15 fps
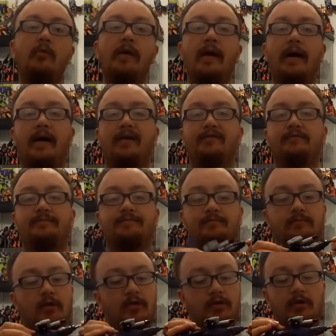we have
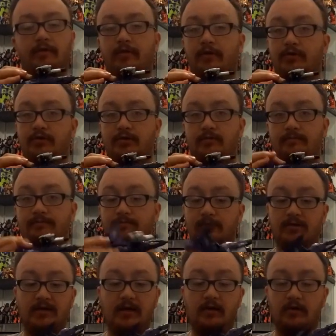Universe
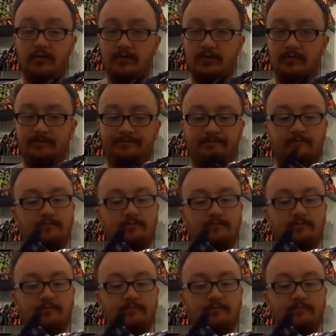Cyclonus.